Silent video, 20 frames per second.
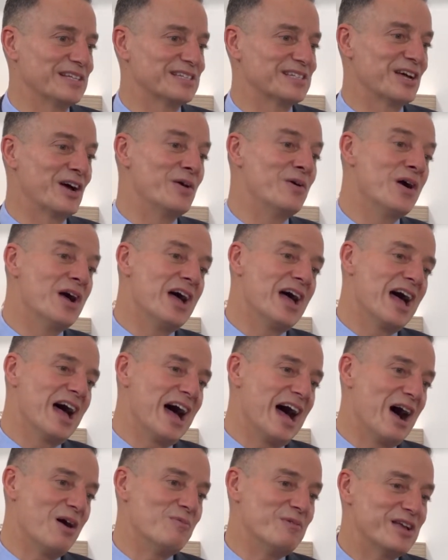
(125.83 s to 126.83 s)
So
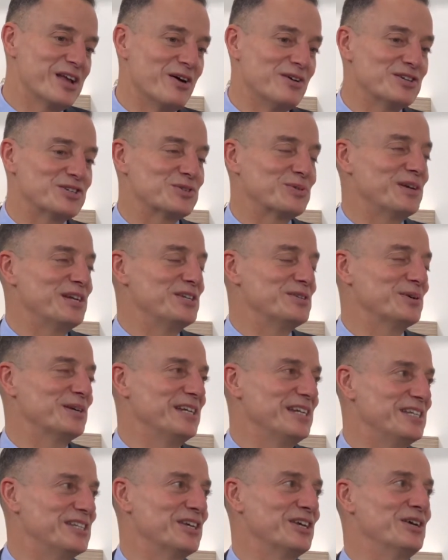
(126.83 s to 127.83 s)
we go into
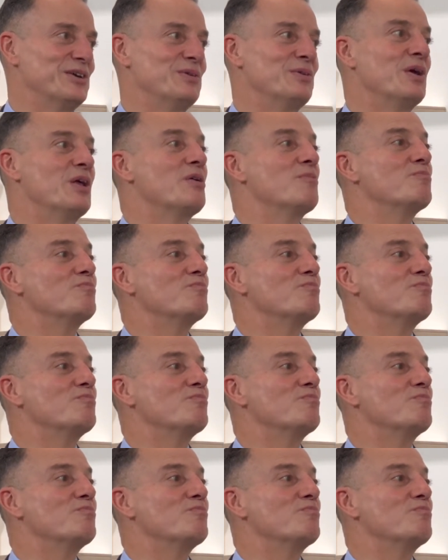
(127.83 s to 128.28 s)
2022